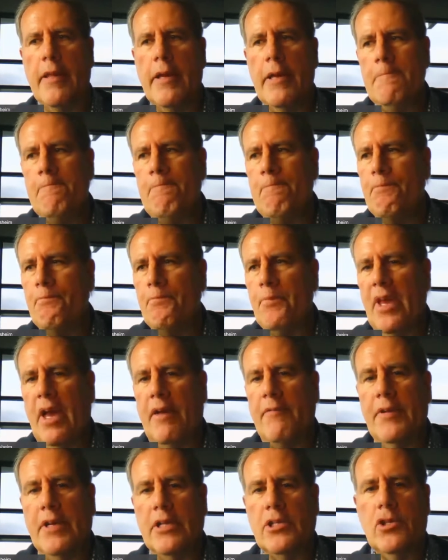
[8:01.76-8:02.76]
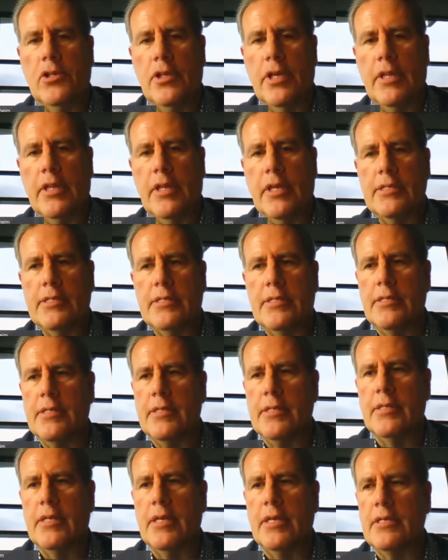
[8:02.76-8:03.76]
and eventually
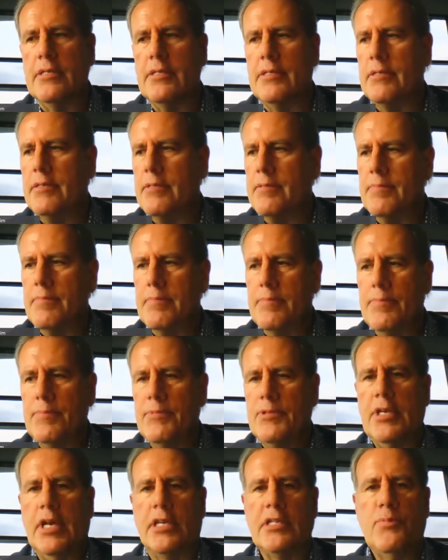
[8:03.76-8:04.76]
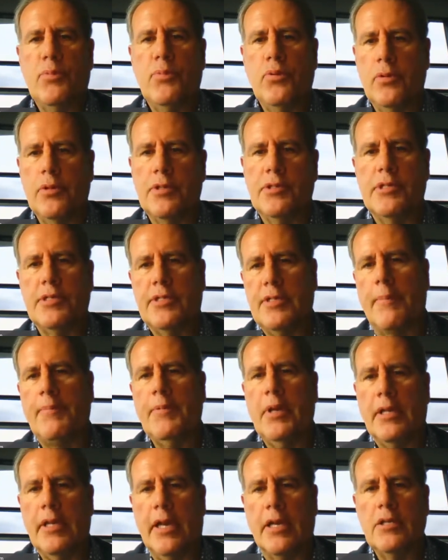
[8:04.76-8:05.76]
these these cesspools, the
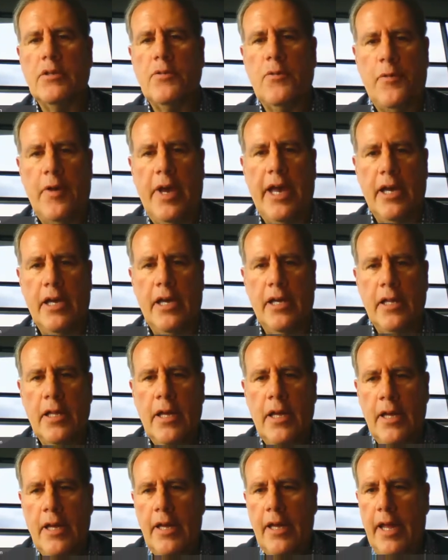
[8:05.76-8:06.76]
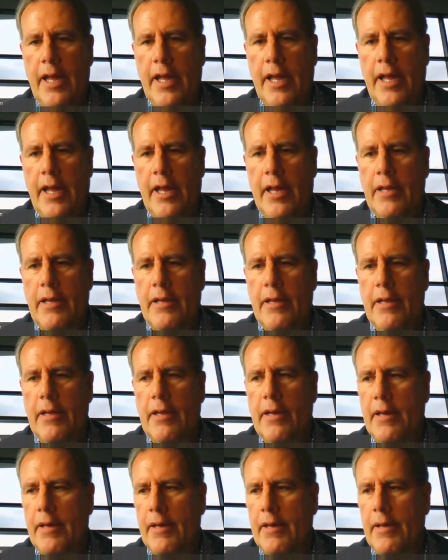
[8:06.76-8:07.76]
septic tanks fail,
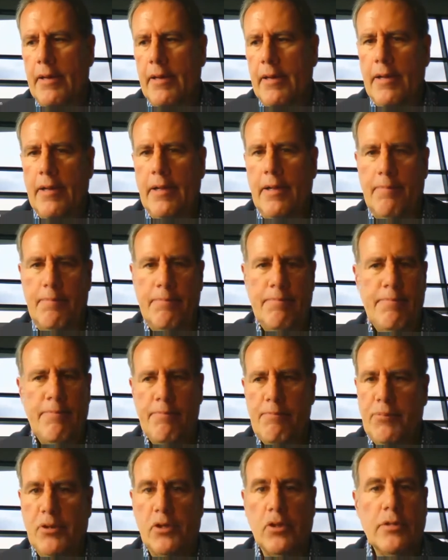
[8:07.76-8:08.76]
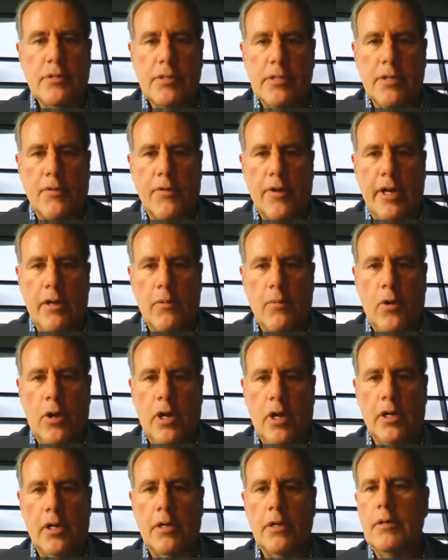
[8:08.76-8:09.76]
and uh, it pollutes the
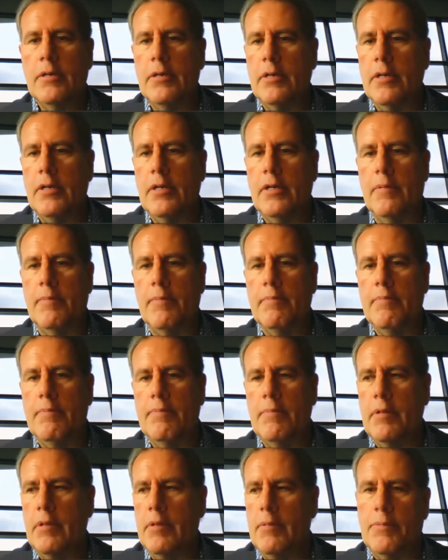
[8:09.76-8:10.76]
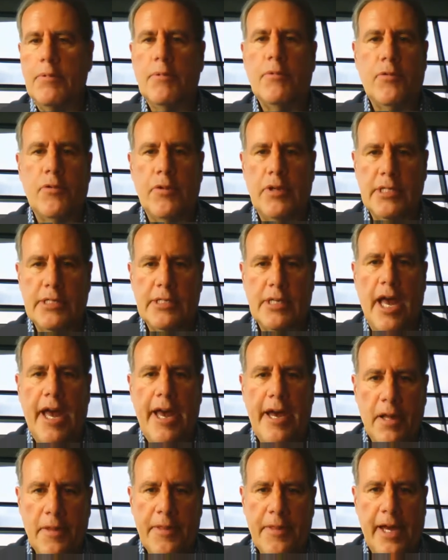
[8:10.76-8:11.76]
groundwater. It
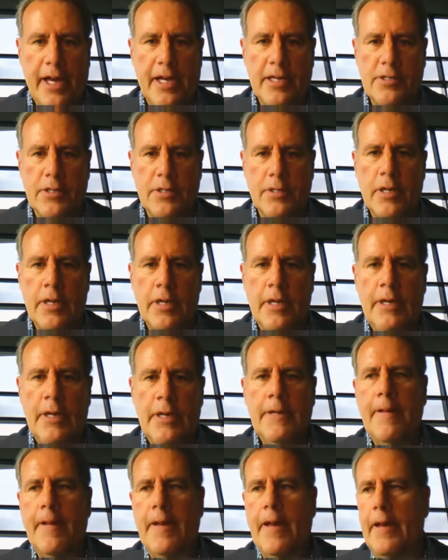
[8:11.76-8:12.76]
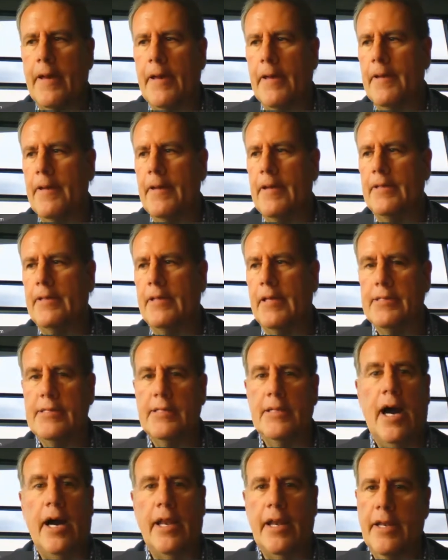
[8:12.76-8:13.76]
creates a health hazard. Uh,
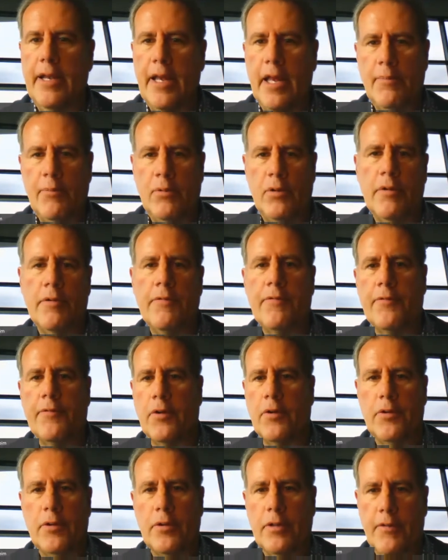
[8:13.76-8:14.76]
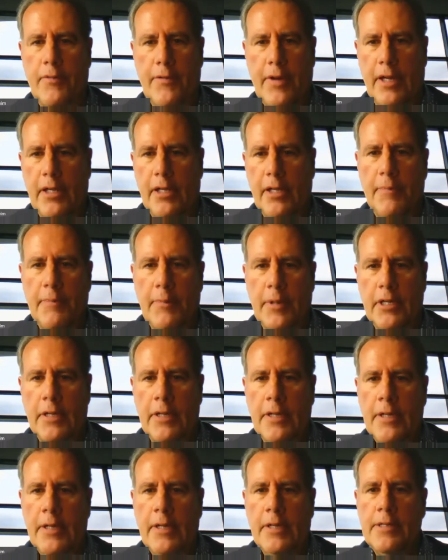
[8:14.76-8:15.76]
it does not enable further
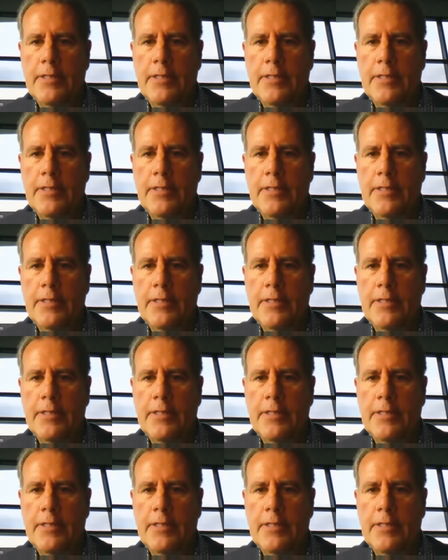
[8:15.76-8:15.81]
development.